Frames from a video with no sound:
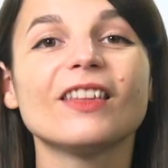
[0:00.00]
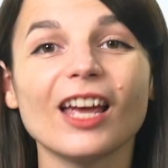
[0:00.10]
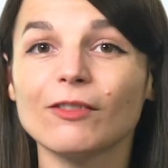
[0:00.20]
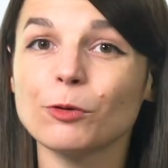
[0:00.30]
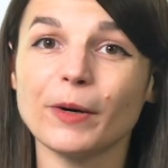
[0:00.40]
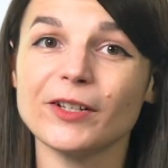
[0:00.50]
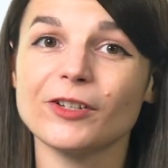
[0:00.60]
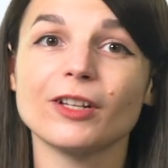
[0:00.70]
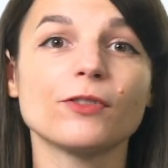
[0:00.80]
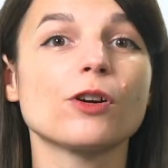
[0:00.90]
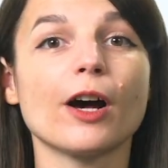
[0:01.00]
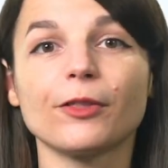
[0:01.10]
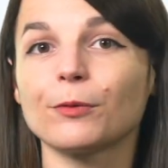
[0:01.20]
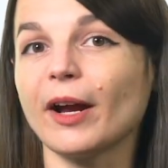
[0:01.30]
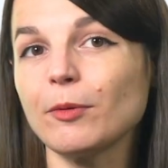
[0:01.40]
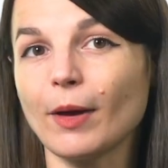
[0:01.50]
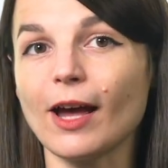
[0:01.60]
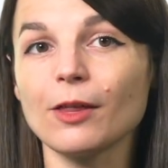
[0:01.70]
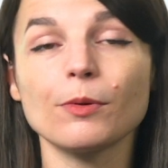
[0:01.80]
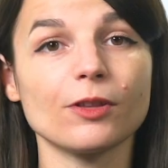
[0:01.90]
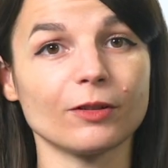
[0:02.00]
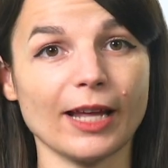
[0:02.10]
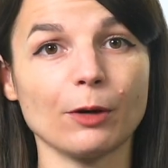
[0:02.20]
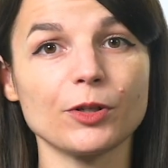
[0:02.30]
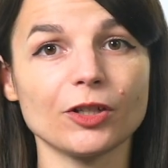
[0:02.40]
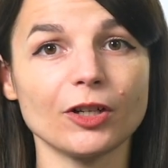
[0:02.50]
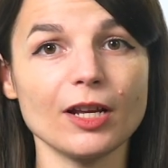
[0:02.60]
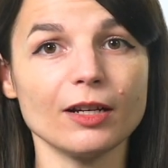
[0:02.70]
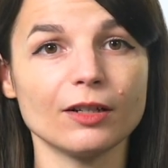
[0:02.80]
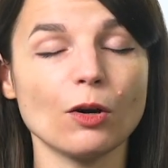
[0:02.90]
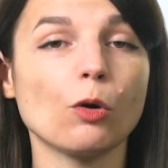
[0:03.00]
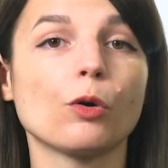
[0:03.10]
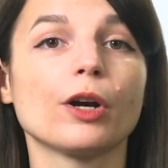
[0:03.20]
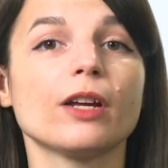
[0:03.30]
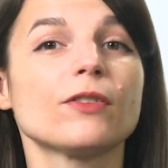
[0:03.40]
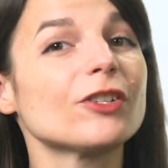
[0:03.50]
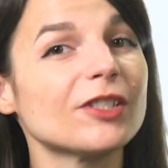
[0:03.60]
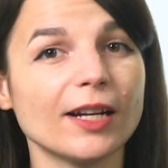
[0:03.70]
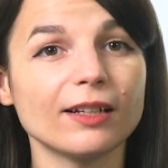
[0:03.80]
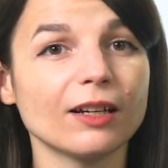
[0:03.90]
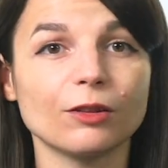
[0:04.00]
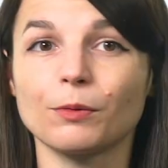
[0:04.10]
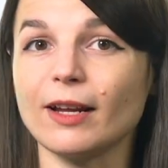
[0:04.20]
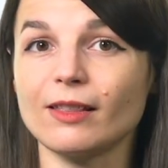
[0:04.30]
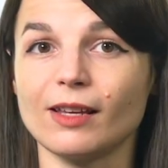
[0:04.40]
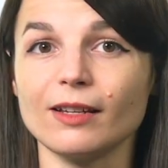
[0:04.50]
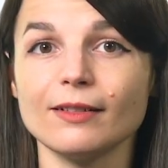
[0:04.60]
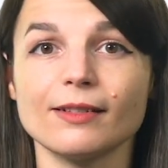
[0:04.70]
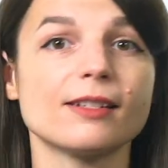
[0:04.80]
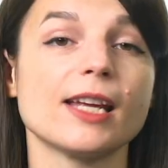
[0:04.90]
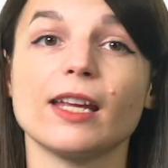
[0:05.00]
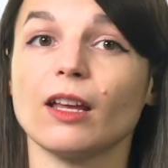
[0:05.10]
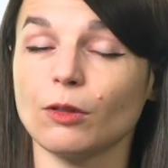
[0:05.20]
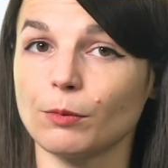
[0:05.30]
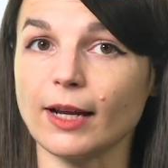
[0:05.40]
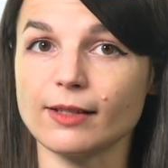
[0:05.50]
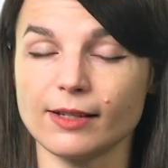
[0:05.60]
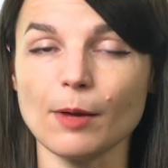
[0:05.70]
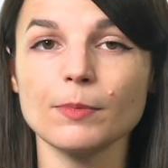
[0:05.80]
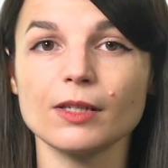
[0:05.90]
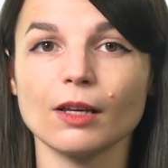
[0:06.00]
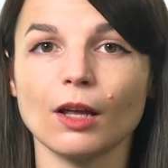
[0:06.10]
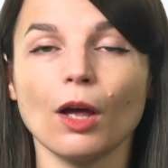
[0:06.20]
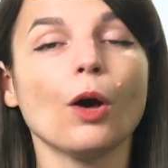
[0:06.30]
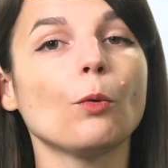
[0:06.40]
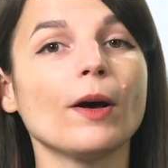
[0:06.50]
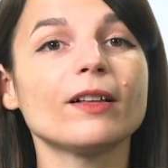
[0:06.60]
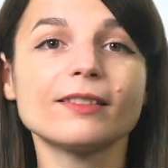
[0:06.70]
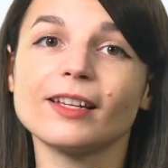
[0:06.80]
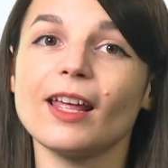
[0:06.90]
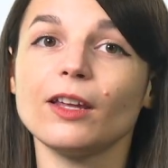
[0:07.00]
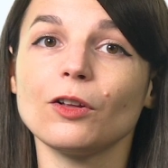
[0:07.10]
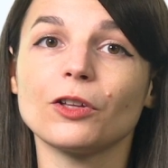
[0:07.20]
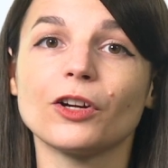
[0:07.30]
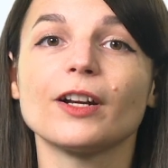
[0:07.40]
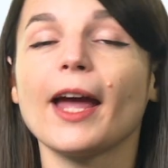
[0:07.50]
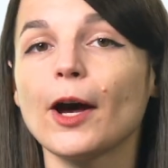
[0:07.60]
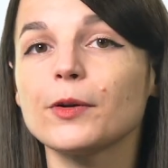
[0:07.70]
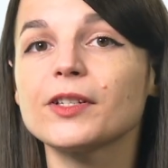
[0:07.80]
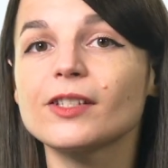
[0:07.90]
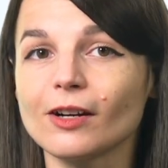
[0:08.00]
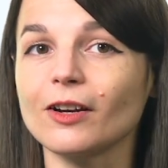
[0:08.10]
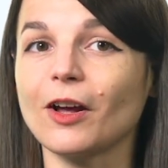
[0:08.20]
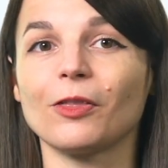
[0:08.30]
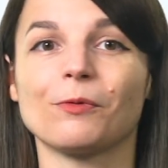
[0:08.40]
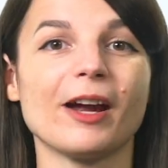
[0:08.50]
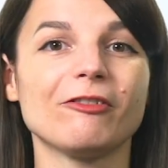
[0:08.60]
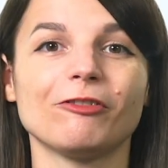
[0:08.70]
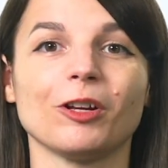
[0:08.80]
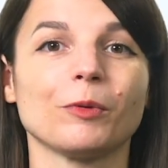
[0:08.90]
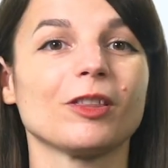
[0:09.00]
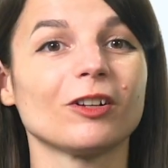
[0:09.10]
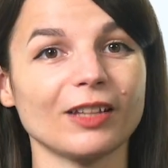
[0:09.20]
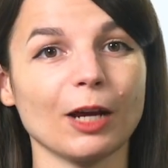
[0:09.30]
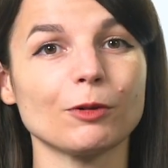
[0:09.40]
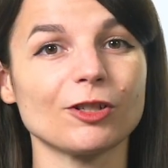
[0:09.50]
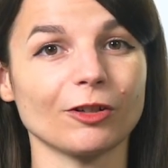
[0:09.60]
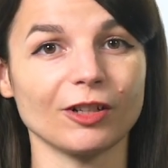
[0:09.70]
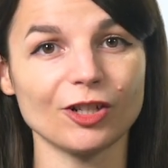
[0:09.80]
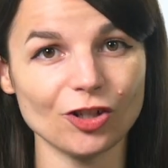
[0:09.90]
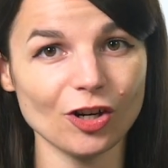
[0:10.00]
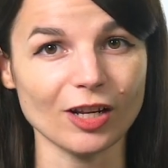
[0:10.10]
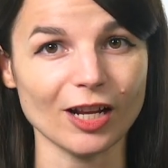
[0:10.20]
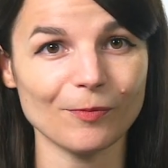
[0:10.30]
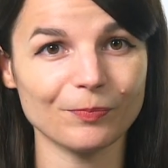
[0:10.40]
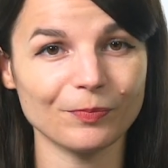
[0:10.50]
Ever wondered if you're on the right path with your language learning? Or if you're studying the right things and taking the right steps? Well, today you'll learn how to start on the right foot with your language learning journey.